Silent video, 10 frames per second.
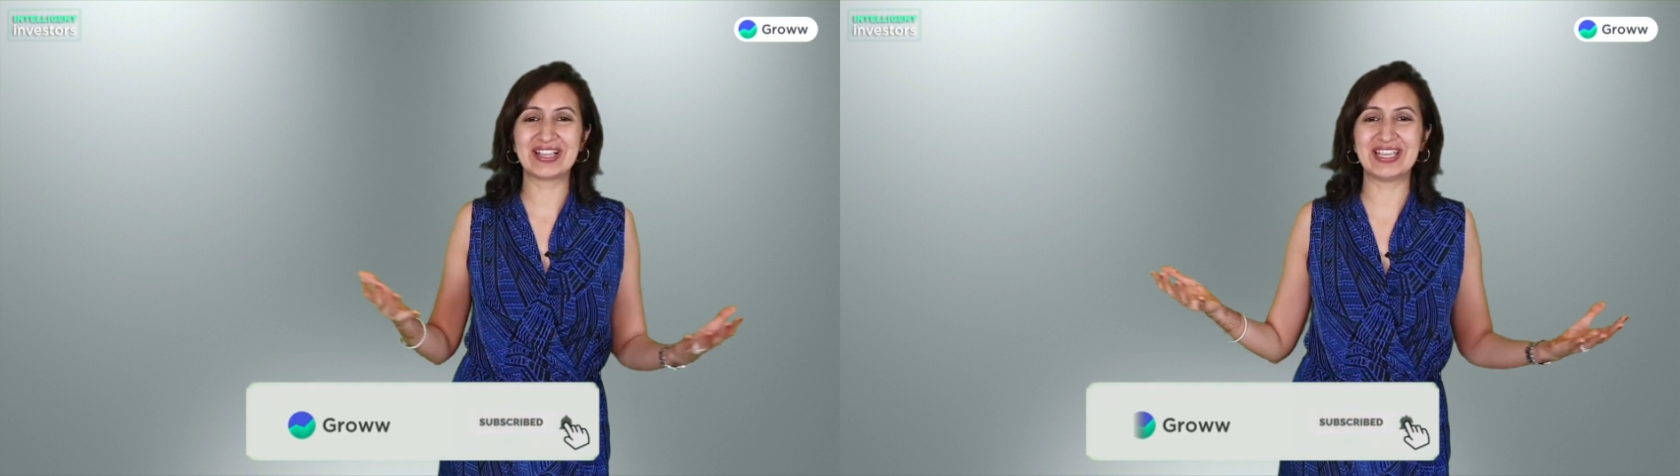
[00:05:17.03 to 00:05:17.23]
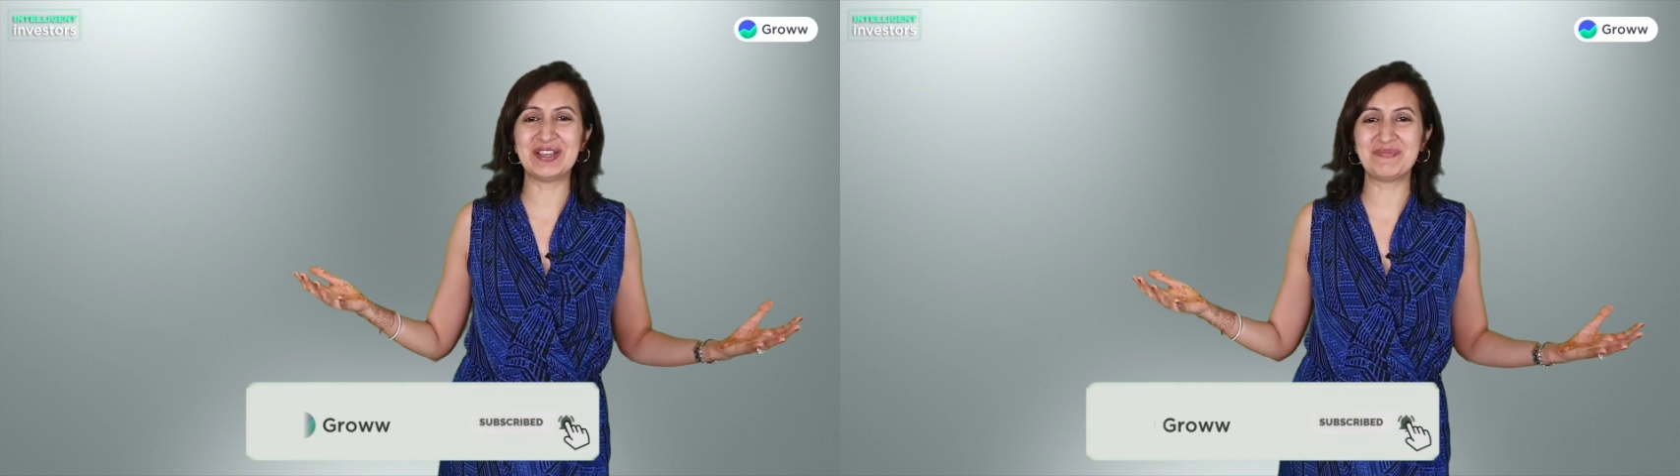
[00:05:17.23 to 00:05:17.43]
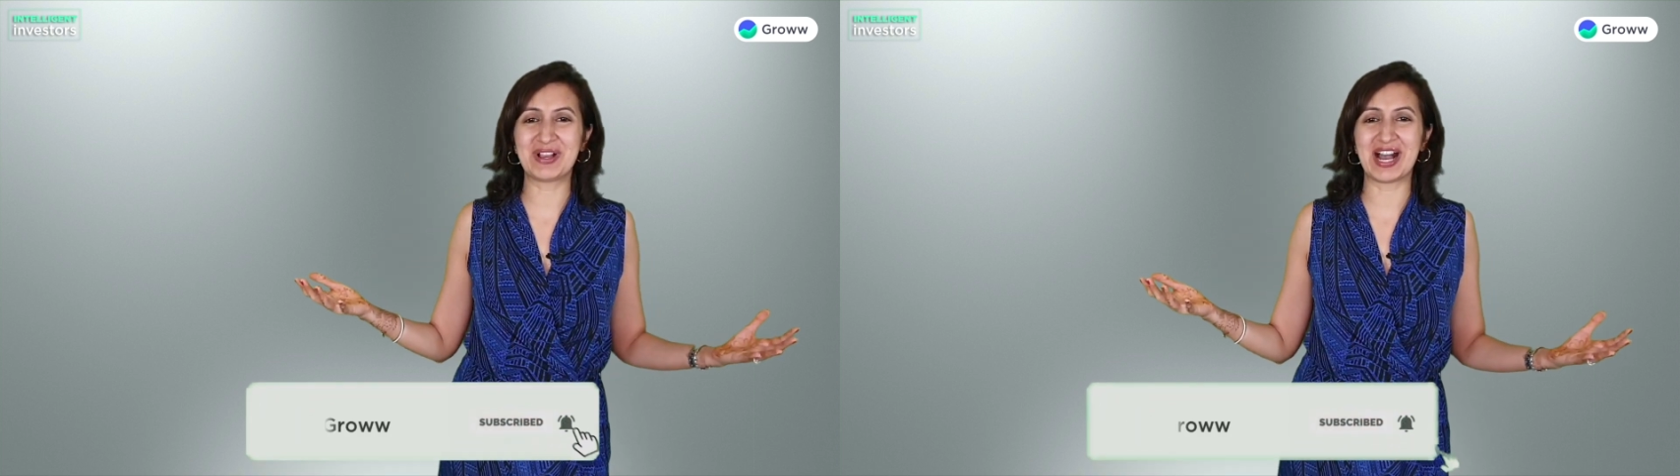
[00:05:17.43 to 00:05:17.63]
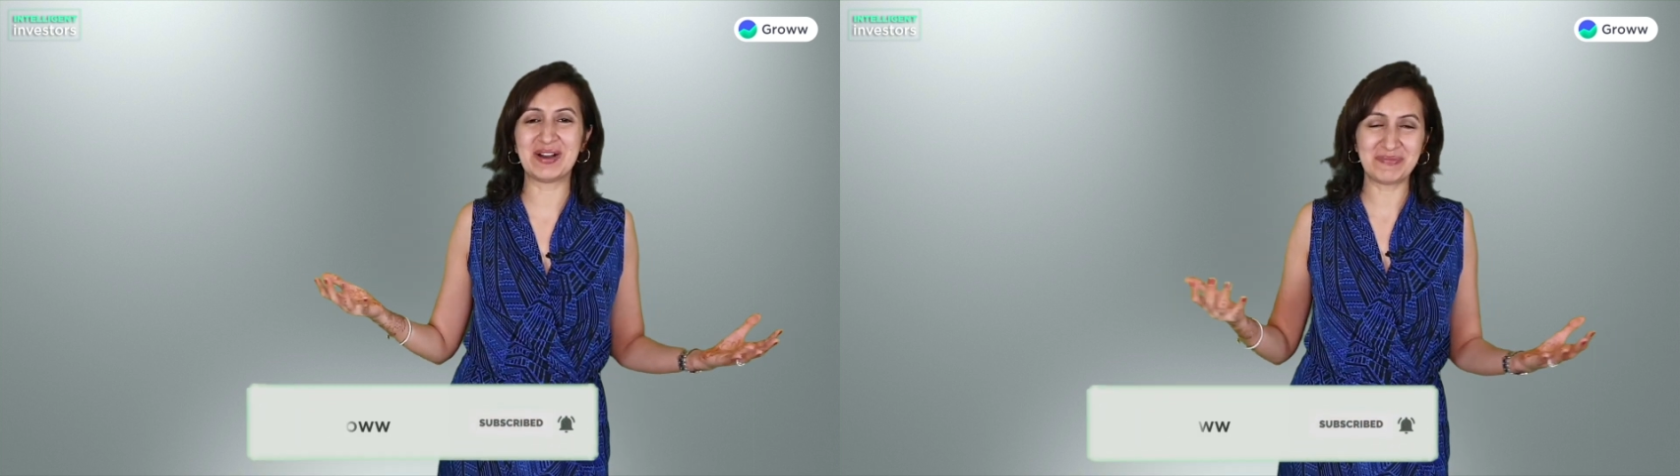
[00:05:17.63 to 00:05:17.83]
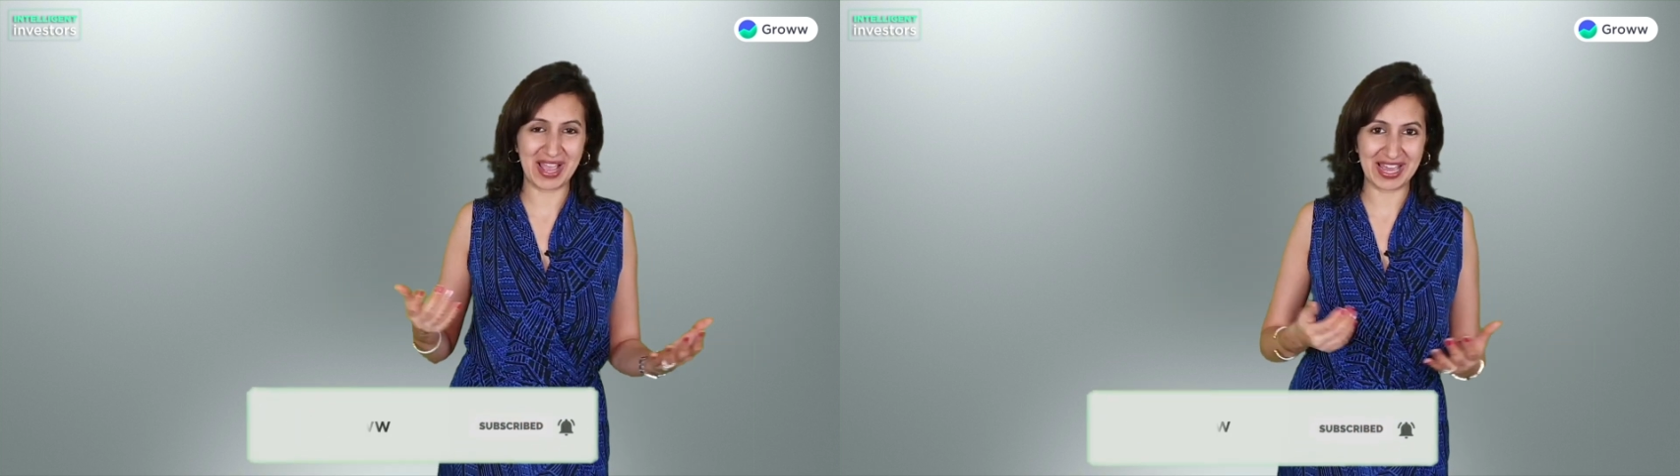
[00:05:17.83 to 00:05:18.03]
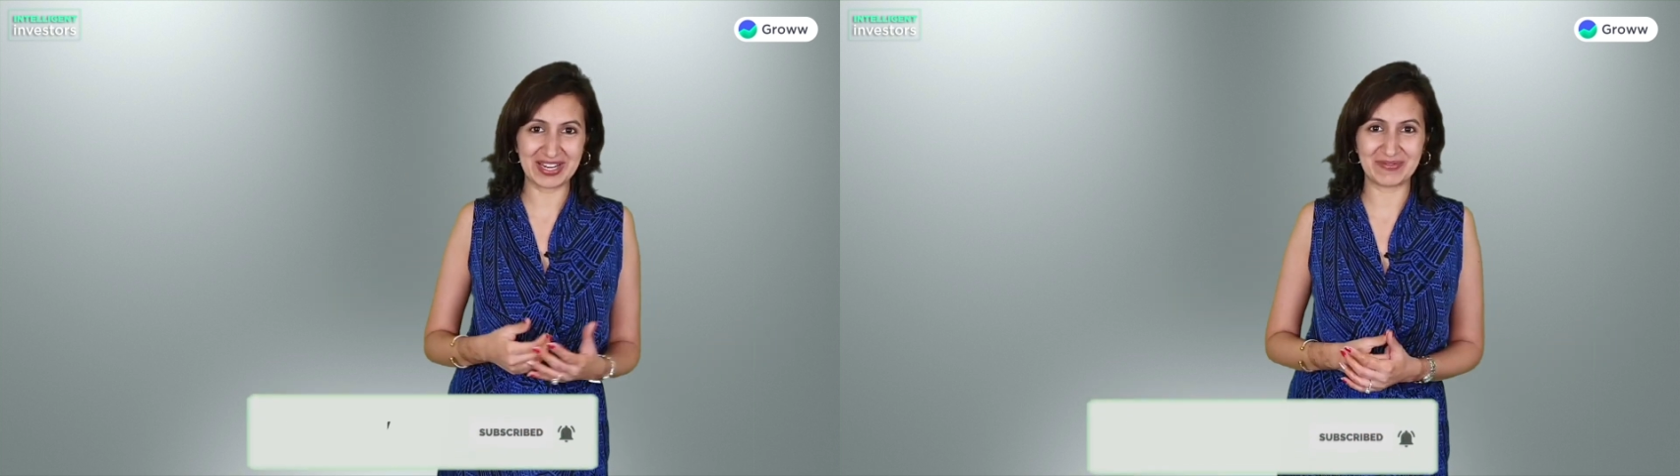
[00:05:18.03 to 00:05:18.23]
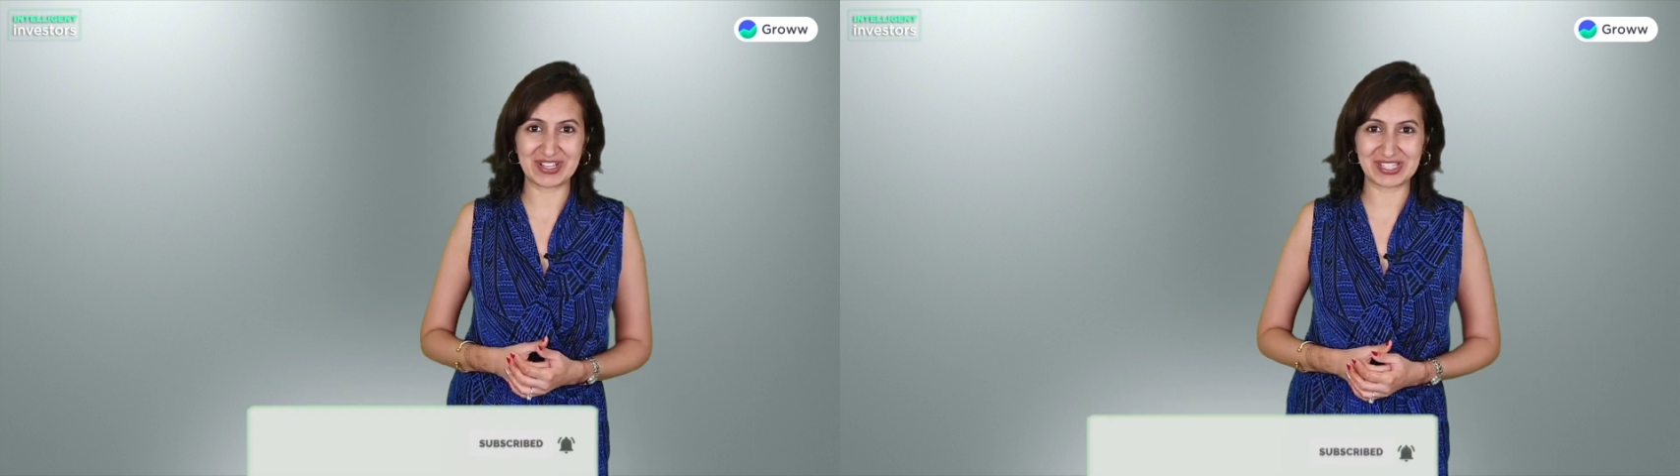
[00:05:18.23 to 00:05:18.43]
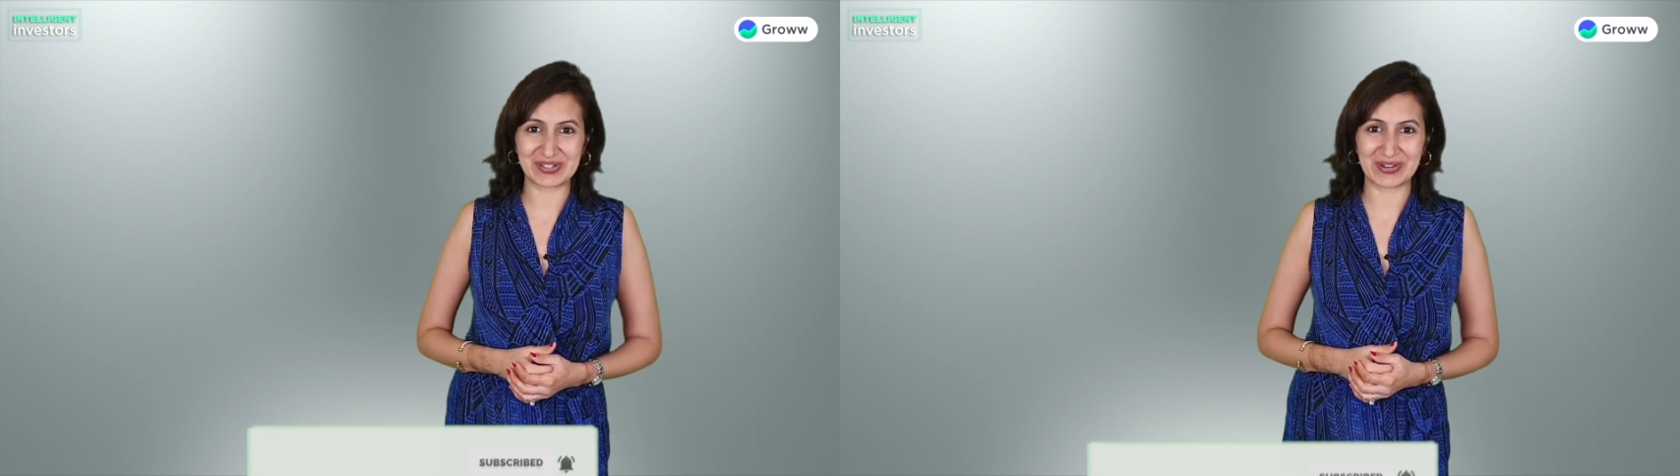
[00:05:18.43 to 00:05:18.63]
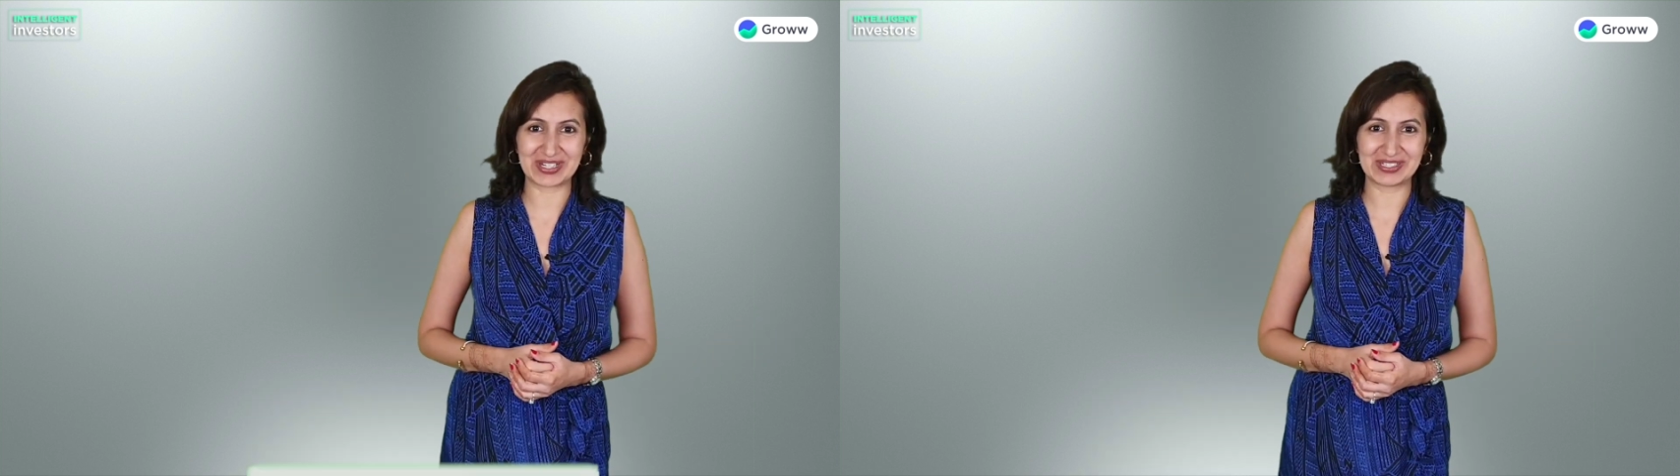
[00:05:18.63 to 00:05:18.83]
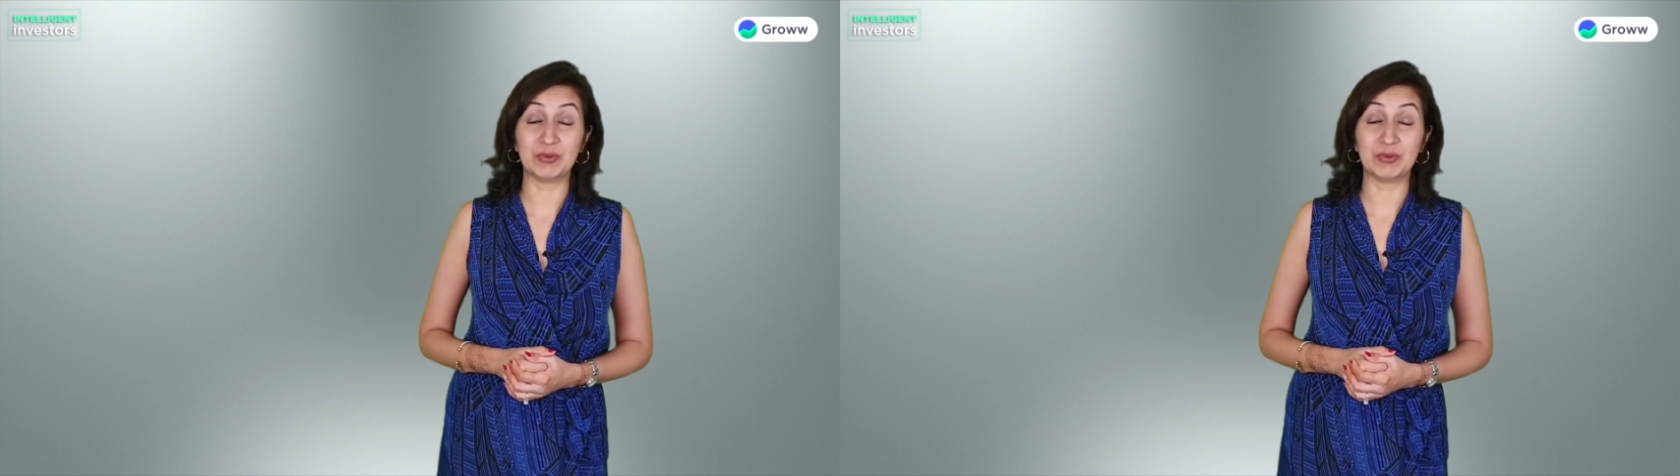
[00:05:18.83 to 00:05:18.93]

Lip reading: keep calm and invest on.